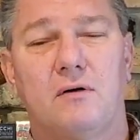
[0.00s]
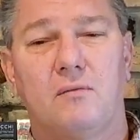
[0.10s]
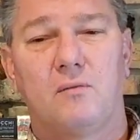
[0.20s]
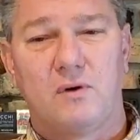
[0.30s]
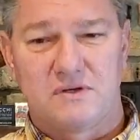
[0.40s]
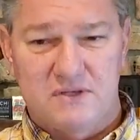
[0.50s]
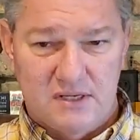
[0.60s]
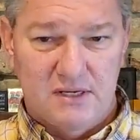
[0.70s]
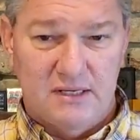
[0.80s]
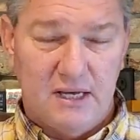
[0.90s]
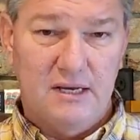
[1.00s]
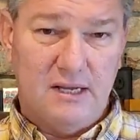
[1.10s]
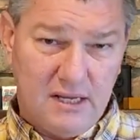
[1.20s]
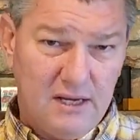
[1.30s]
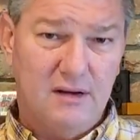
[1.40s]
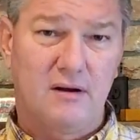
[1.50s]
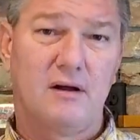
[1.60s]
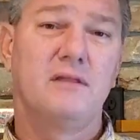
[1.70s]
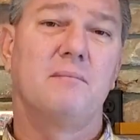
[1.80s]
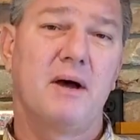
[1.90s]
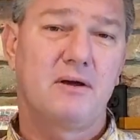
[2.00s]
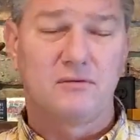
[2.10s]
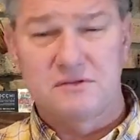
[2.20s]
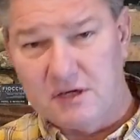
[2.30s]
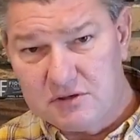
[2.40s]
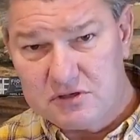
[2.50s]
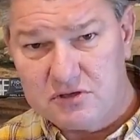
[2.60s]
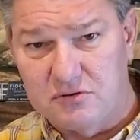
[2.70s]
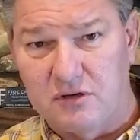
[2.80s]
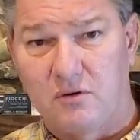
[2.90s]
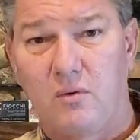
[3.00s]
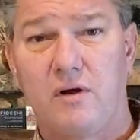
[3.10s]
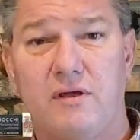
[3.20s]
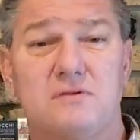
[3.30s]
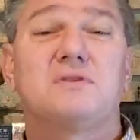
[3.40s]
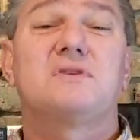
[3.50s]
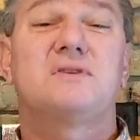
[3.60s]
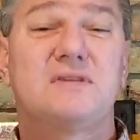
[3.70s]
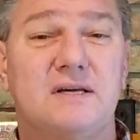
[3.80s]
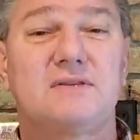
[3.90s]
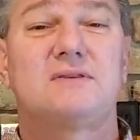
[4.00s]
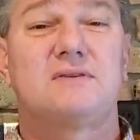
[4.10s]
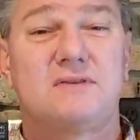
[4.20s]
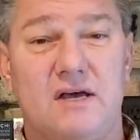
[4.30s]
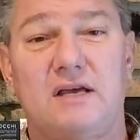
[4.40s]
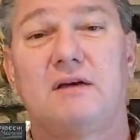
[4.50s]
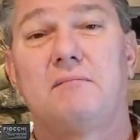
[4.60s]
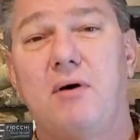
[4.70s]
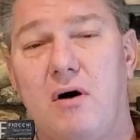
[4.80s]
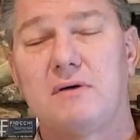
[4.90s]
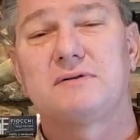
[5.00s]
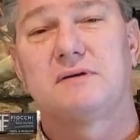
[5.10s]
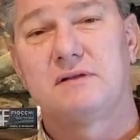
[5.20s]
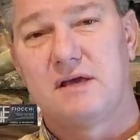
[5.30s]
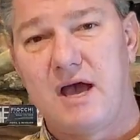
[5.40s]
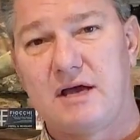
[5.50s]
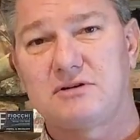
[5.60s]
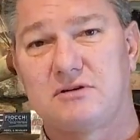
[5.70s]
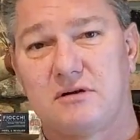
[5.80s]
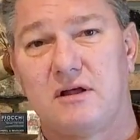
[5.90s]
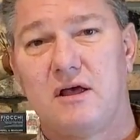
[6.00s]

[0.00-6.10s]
We see it again here in the Michael Dunn shooting, where there's a 6-second pause in the action.